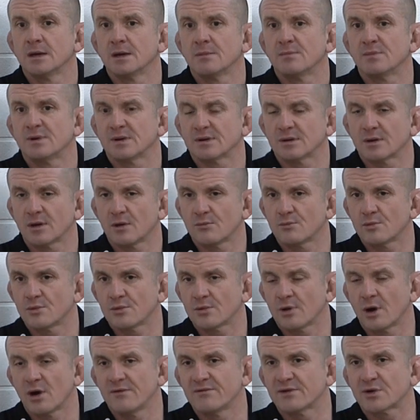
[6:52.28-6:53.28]
but
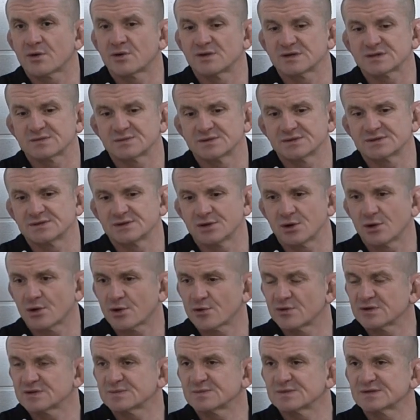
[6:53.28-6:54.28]
over Christmas you've got
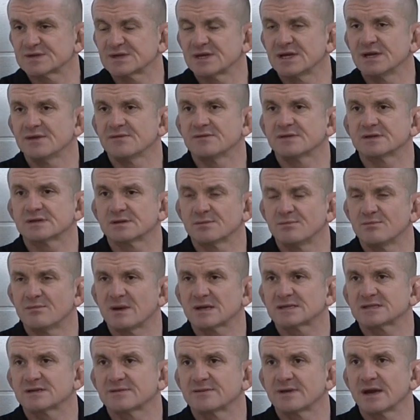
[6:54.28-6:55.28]
Christmas Eve, there's a
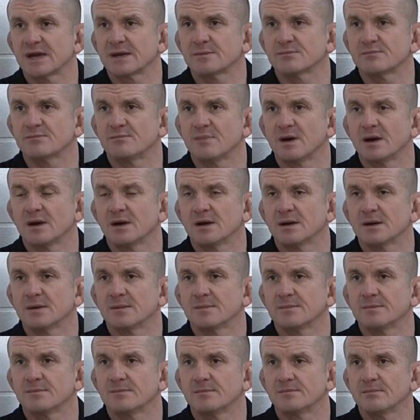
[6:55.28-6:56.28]
massive game,
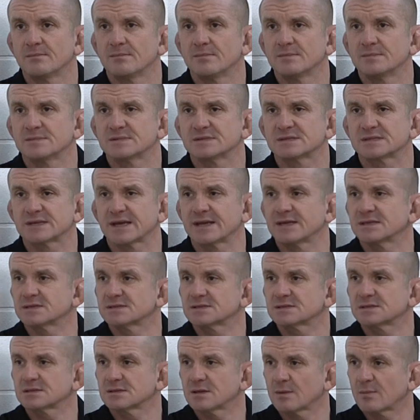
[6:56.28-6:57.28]

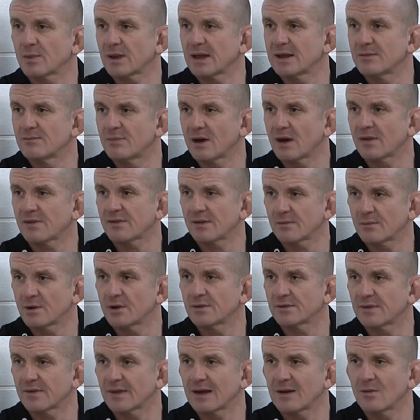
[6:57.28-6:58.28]
Saints are playing Bath, I'm
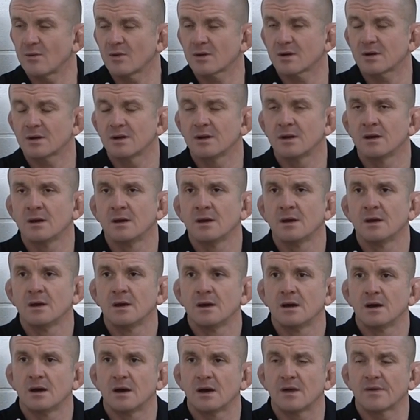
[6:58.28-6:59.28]
going to that one.
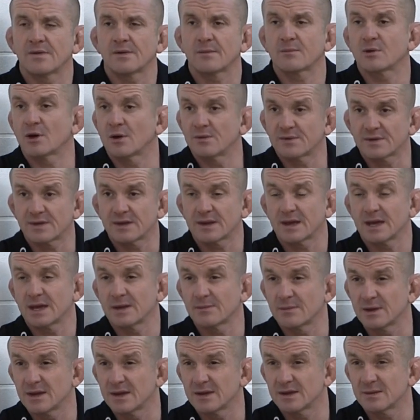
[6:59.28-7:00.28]
I'm going to the
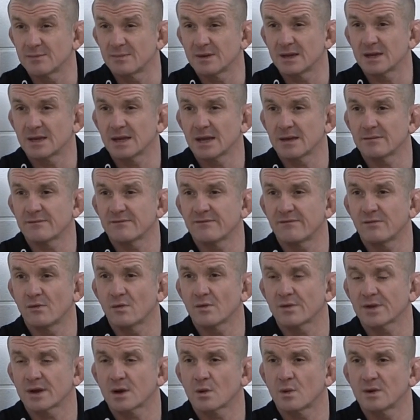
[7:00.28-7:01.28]
game here, the big game for
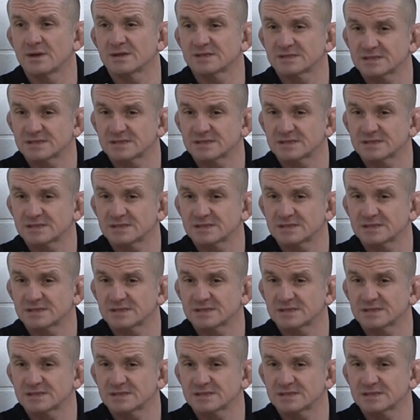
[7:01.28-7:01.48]
the Queen's